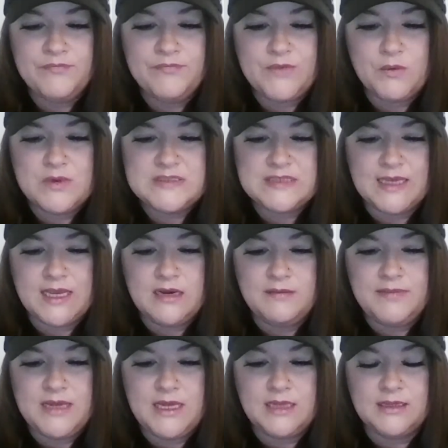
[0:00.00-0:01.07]
there wasn't going to
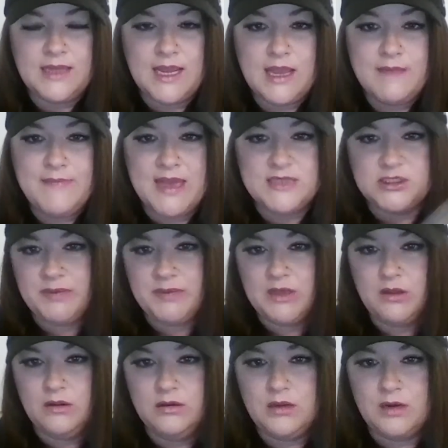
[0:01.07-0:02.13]
be like a magic
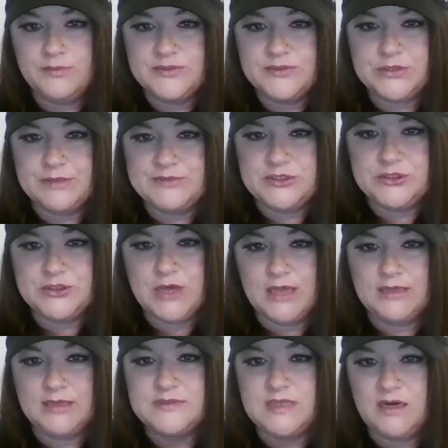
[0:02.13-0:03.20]
pill, a prescription drug
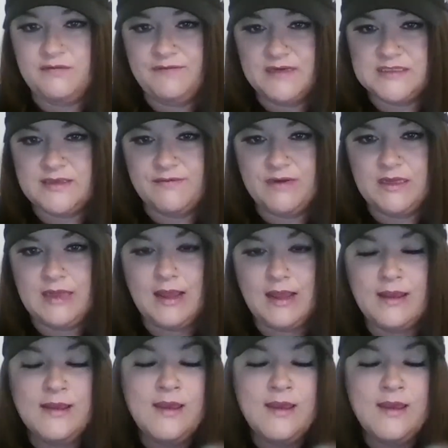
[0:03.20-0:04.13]
that was going to fix everything.